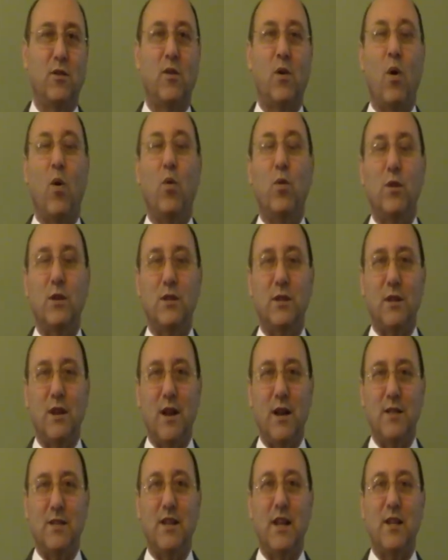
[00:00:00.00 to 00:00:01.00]

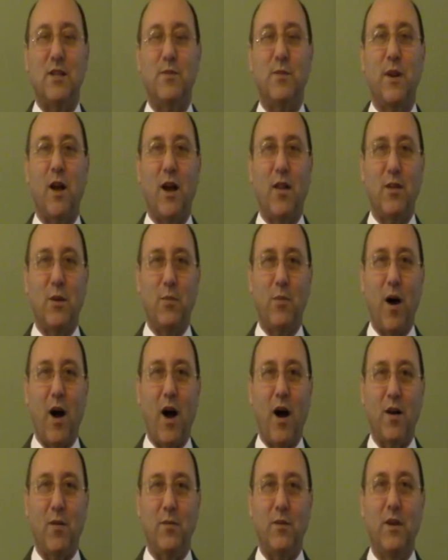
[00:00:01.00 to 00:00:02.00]
oldest assessment on the
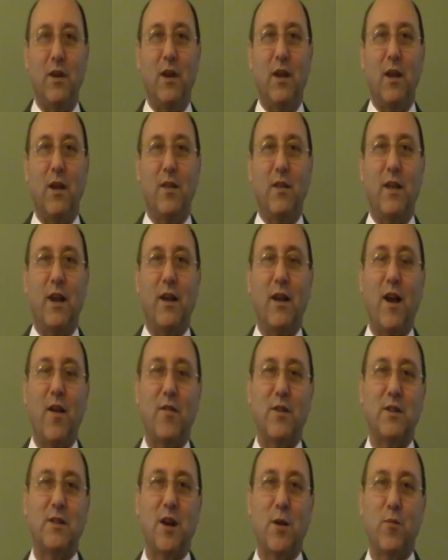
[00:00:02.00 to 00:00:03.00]
bottom. Then
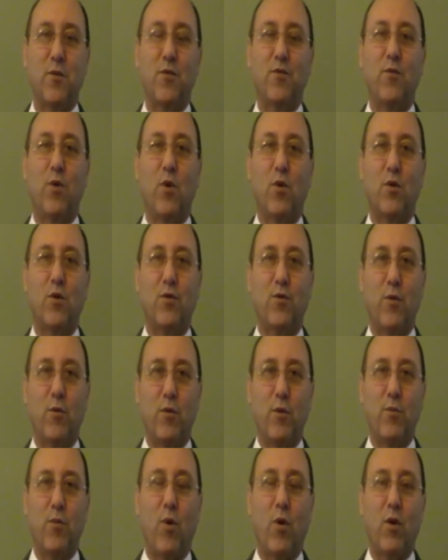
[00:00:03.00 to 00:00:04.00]
have a separate folder for
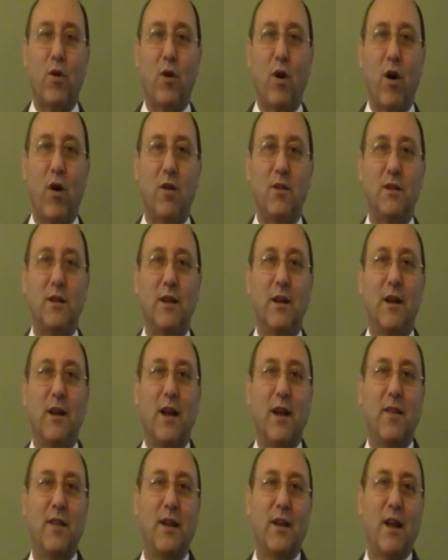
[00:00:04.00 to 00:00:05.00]
report cards,
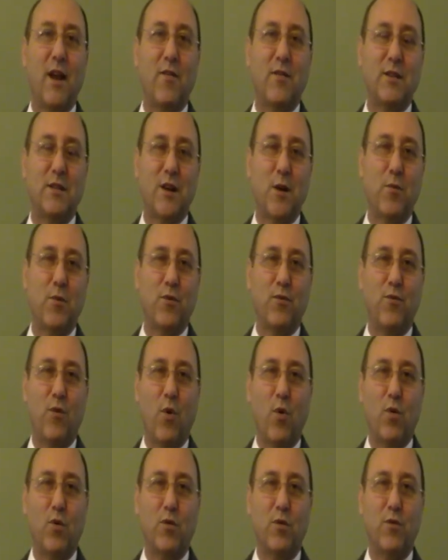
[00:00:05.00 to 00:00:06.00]
and then have a separate
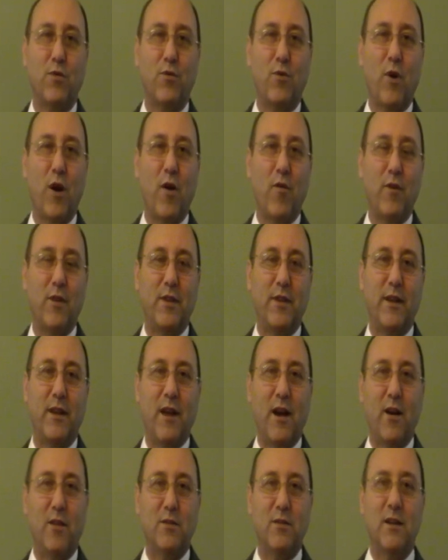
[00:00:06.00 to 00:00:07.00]
folder for everything
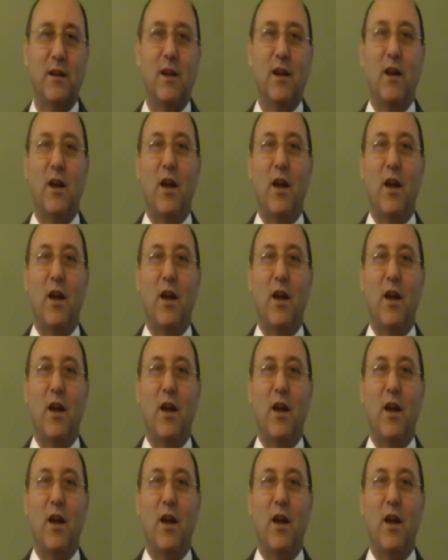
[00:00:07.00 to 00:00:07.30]
else.